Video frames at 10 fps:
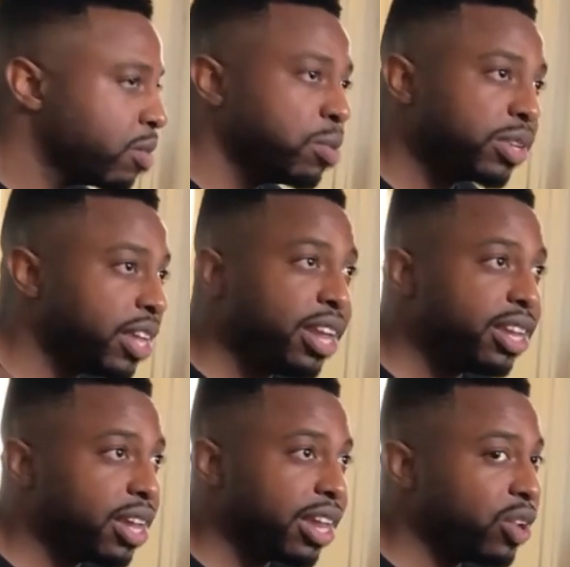we went to
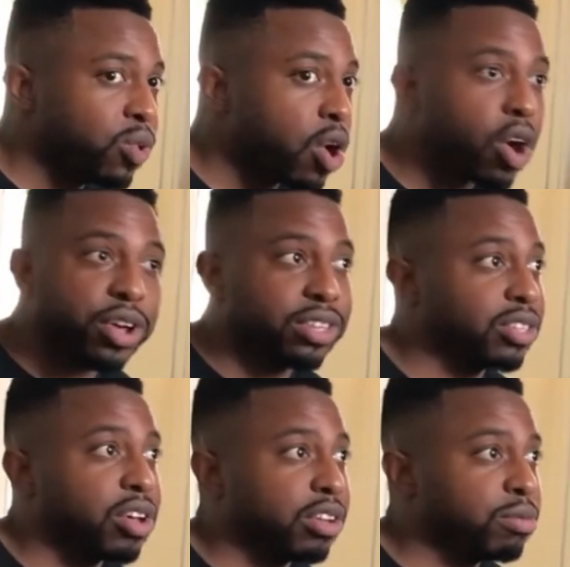India and they knew all
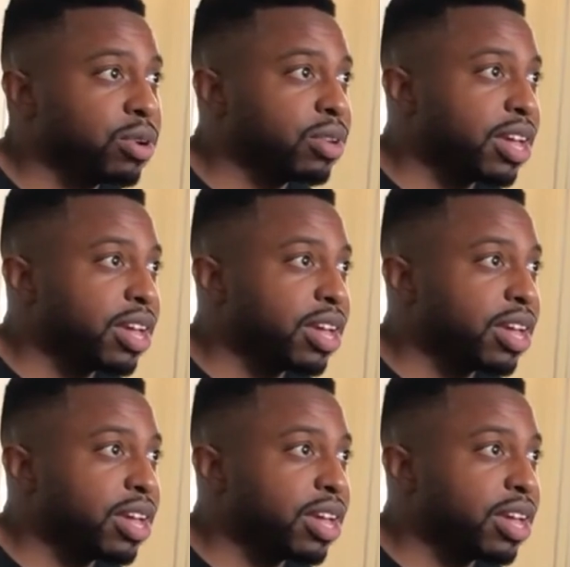his songs, bro.